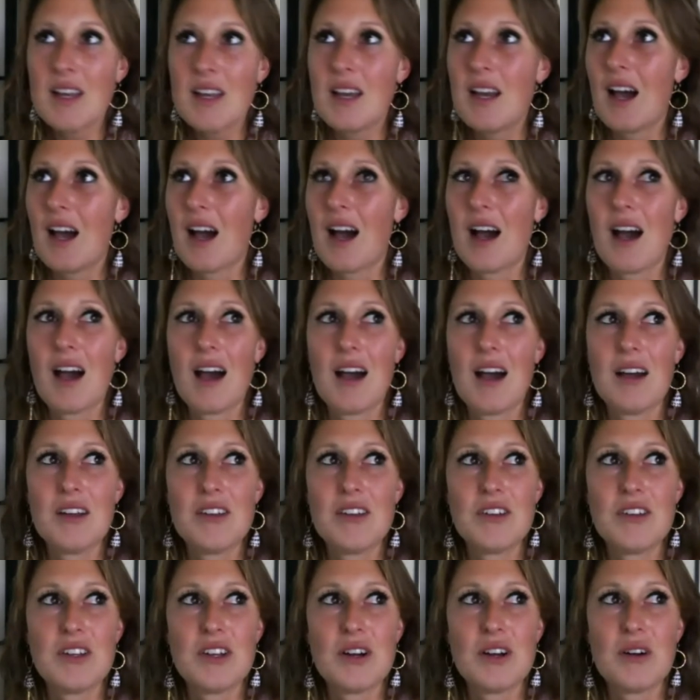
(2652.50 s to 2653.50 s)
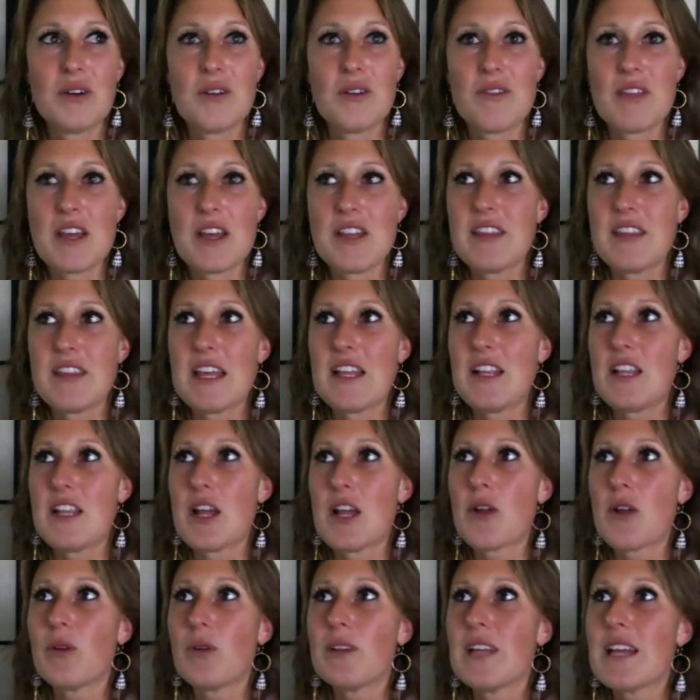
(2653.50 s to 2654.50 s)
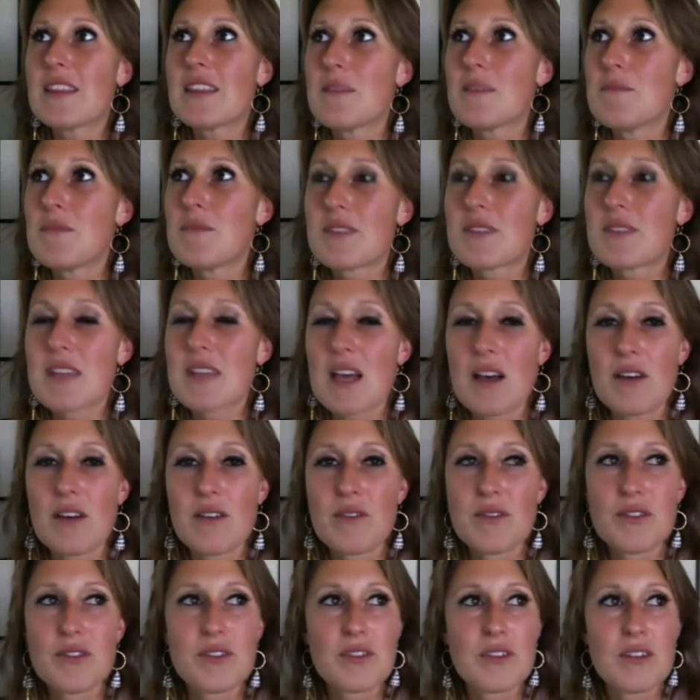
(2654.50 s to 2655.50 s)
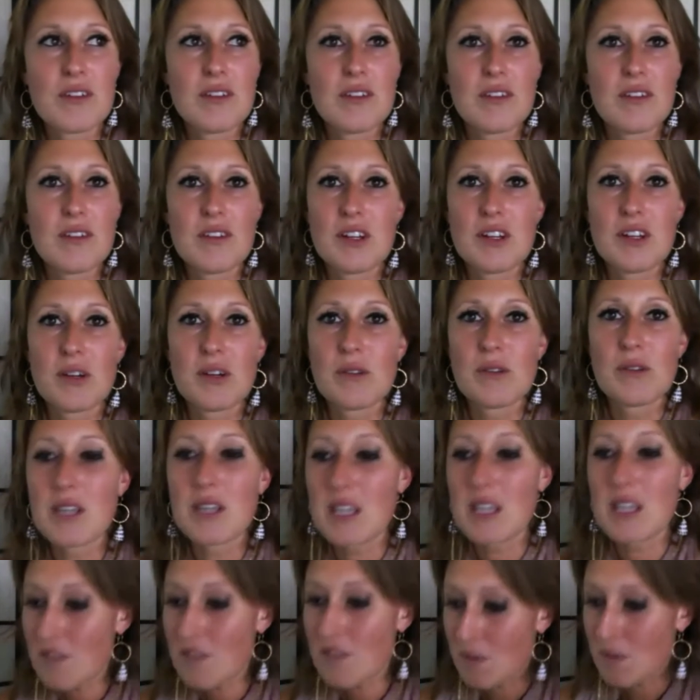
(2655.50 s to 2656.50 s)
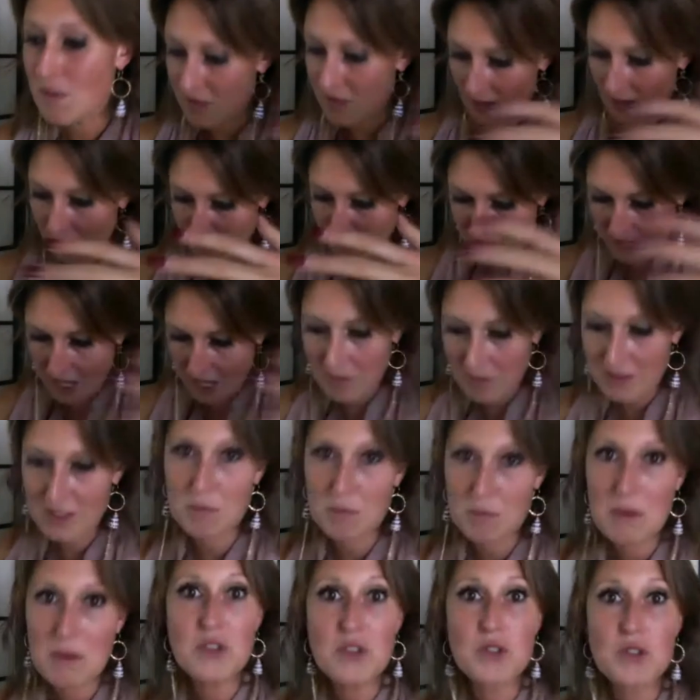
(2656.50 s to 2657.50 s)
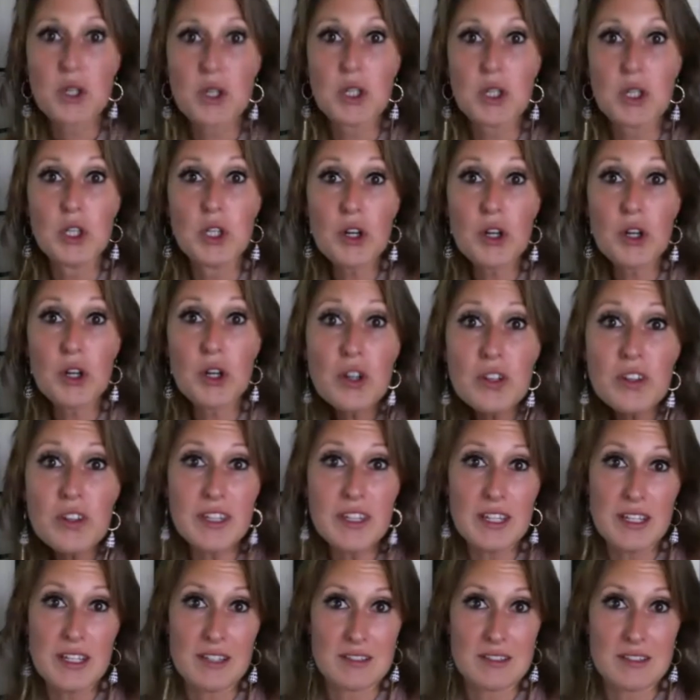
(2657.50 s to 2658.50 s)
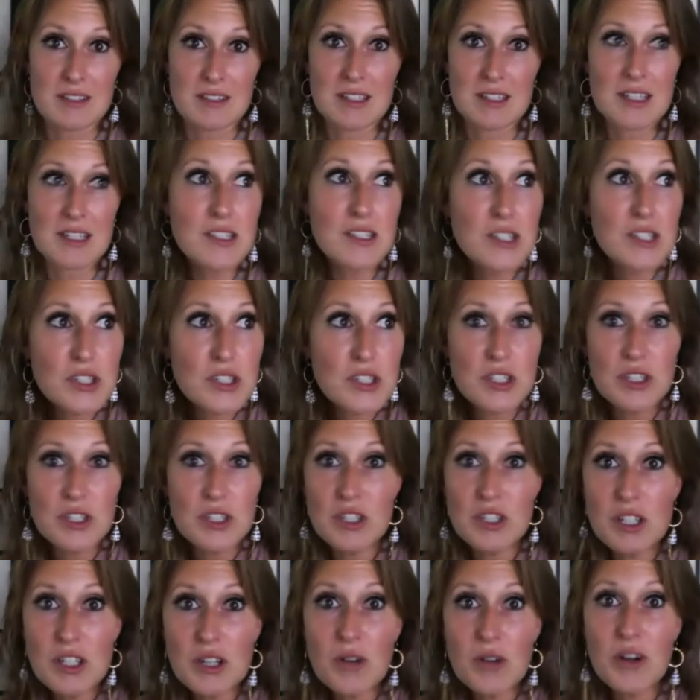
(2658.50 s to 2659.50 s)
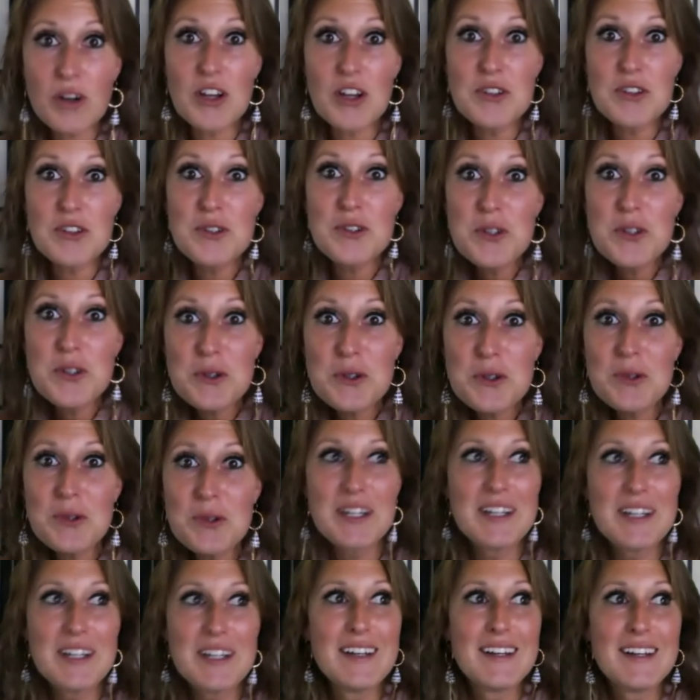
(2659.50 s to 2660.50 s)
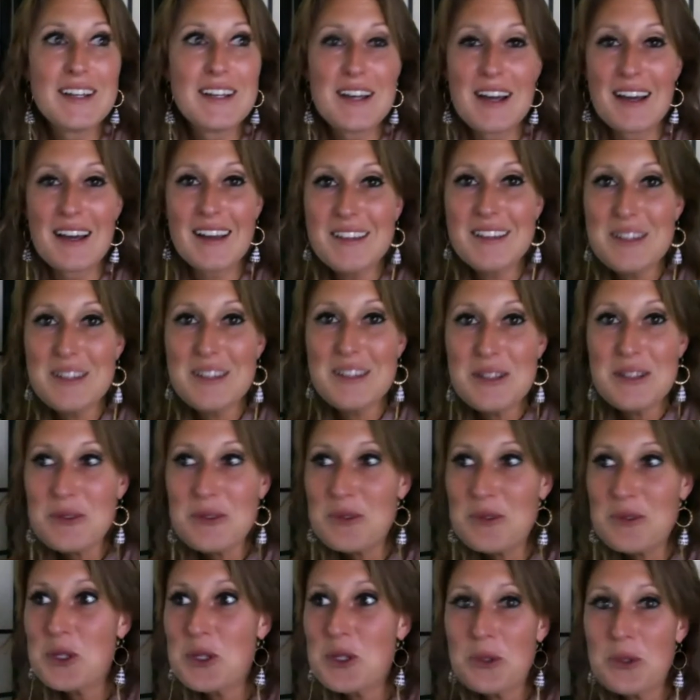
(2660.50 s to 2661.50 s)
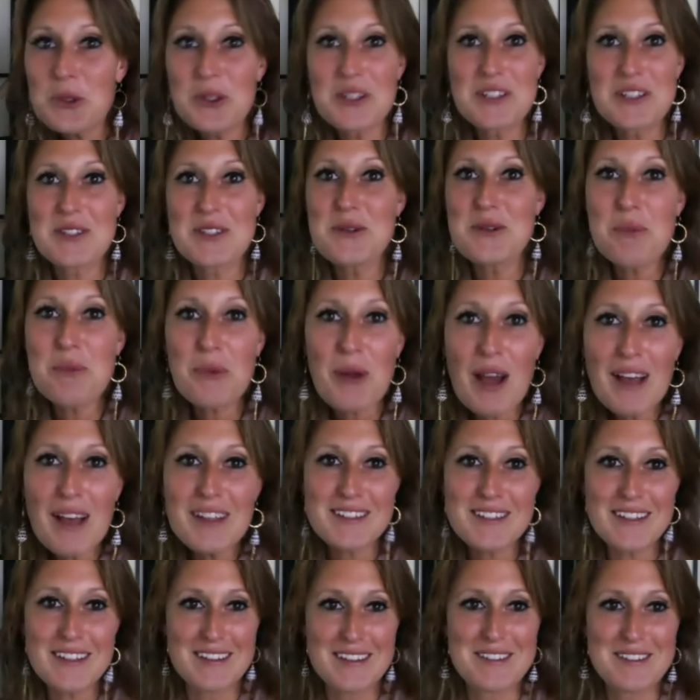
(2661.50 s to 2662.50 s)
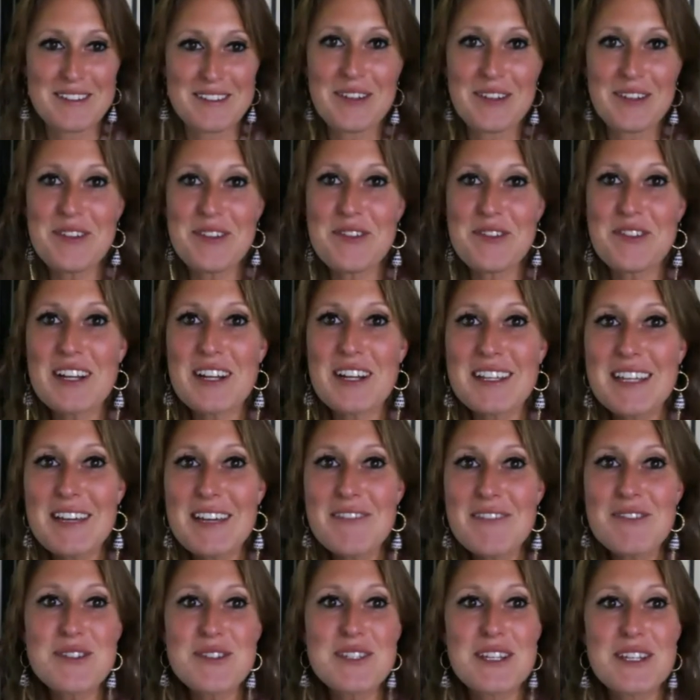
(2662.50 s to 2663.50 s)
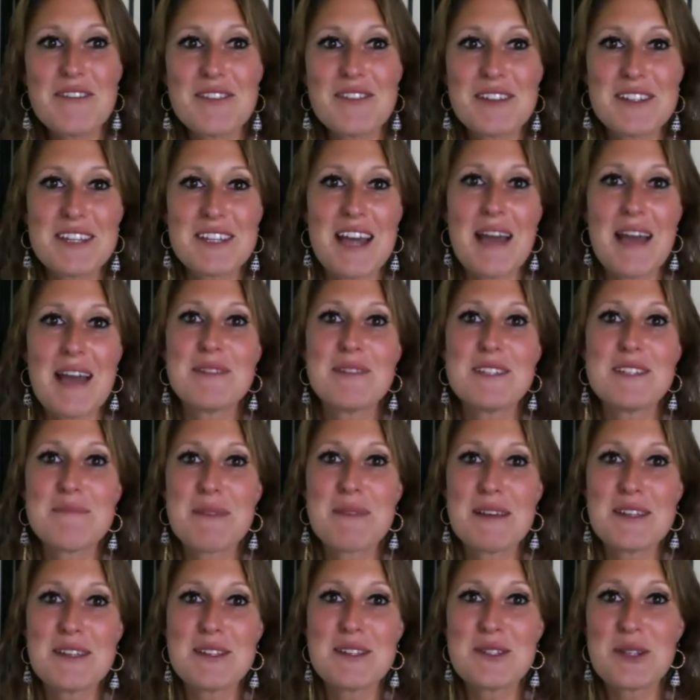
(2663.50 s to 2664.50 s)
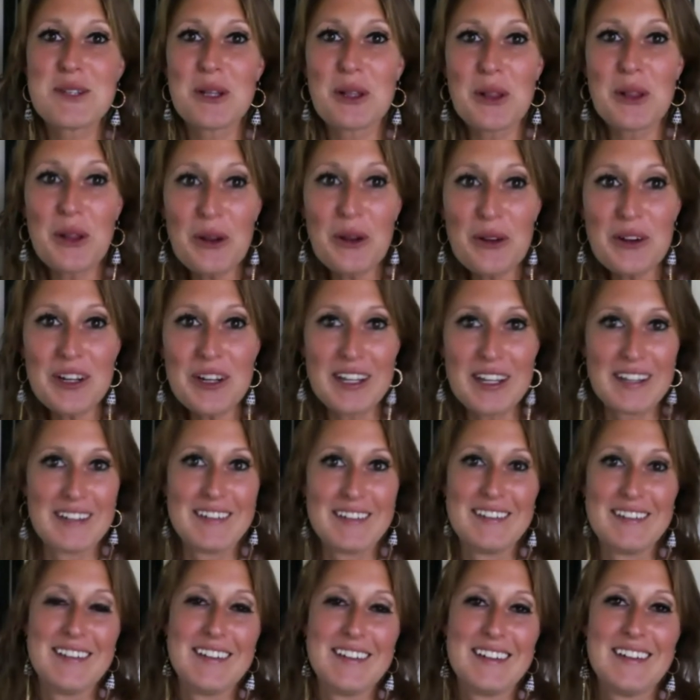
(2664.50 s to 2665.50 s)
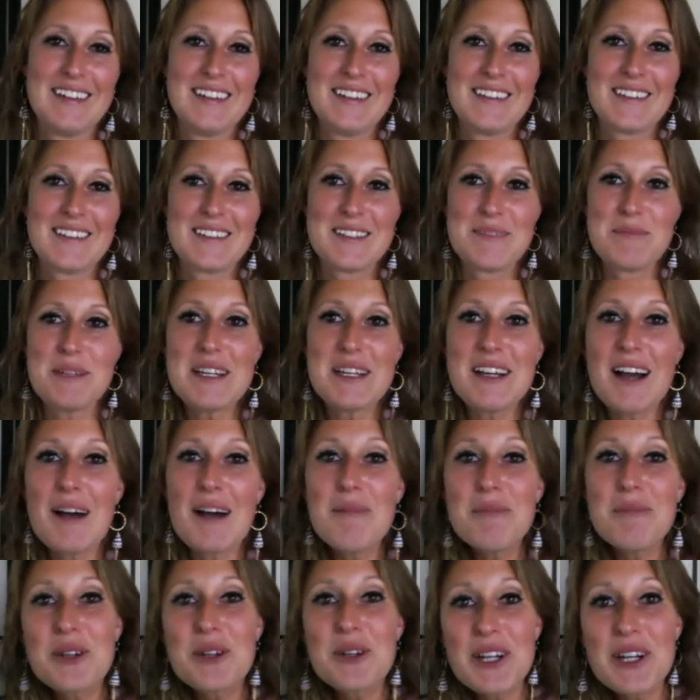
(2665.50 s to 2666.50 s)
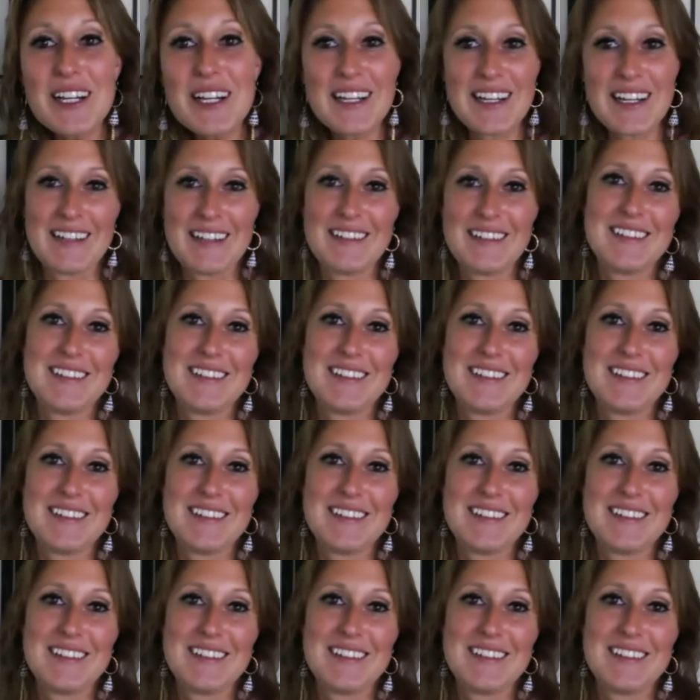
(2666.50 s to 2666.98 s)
uh, you know they, they they don't let themselves you know give themselves the time and space to learn this so this is a you know a new a new tool it's a new process you know you've got to give yourself the time and space to learn it to become good at it